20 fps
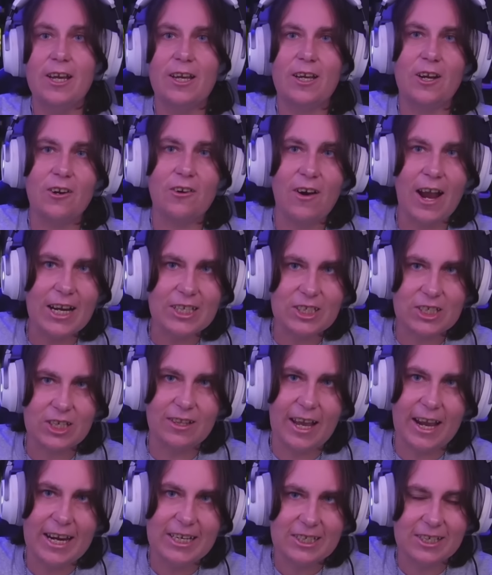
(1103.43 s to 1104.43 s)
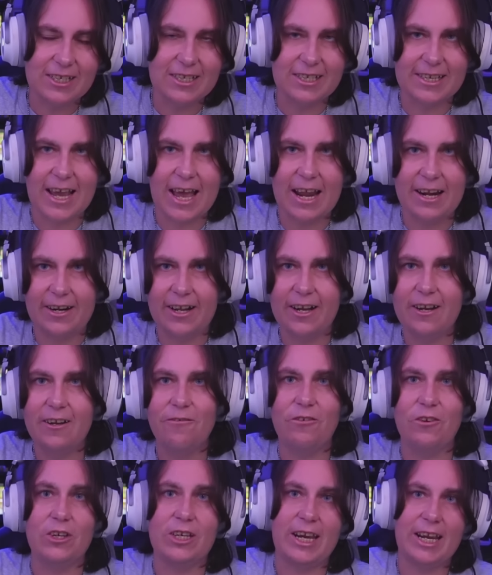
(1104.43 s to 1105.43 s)
congratulations,
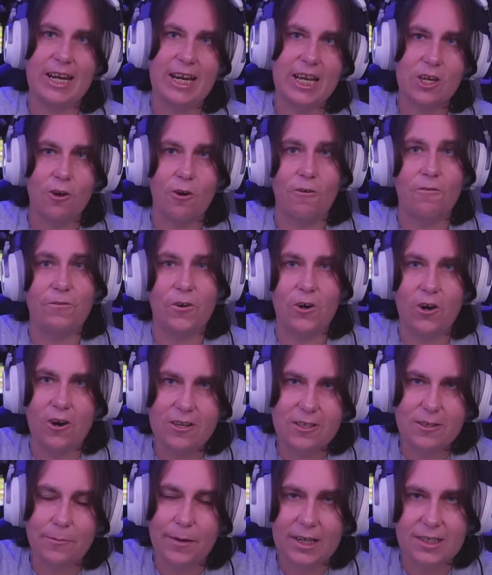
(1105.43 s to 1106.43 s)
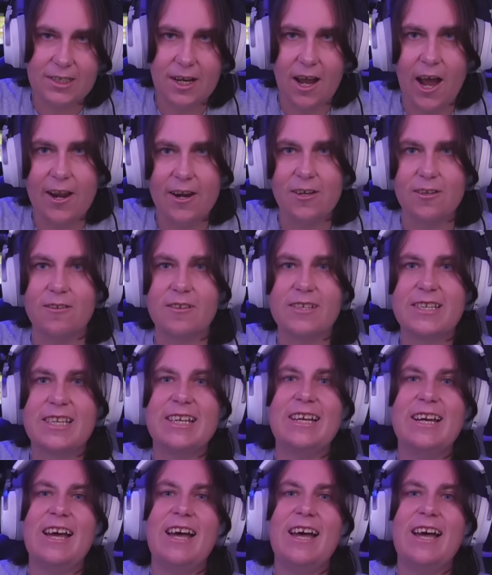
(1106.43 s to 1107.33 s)
Canada, for getting your first McDonald's.